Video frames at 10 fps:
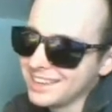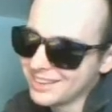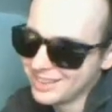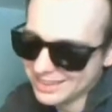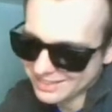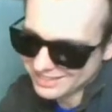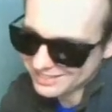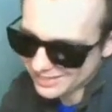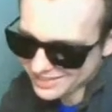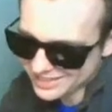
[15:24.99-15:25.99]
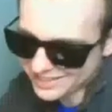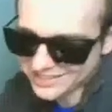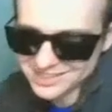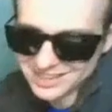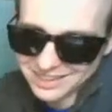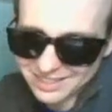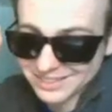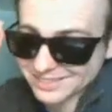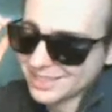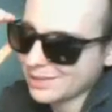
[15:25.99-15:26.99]
Okay, long cycle is not a
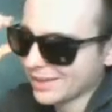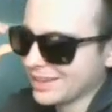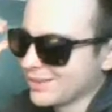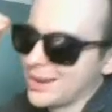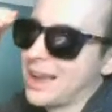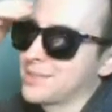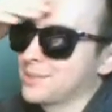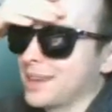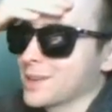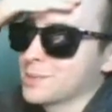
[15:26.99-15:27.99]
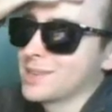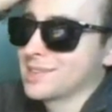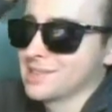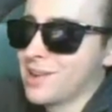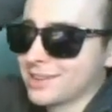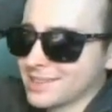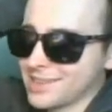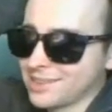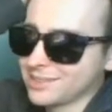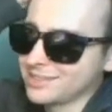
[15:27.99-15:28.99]
thing. Like, you gotta have something else besides long to
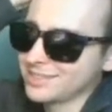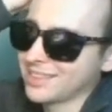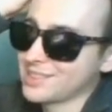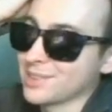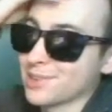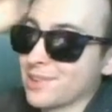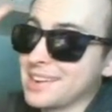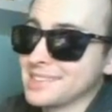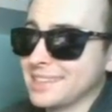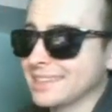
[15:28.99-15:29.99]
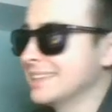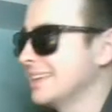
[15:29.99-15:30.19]
cycle. Unless you're crazy.